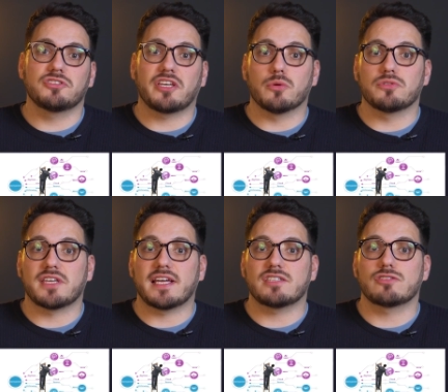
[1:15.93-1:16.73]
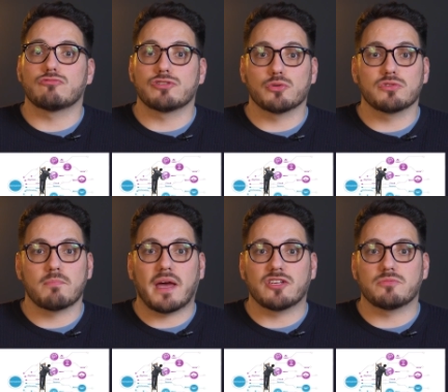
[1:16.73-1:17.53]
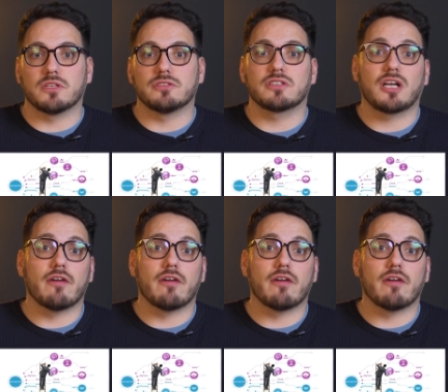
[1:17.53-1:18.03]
skill sets, resource management,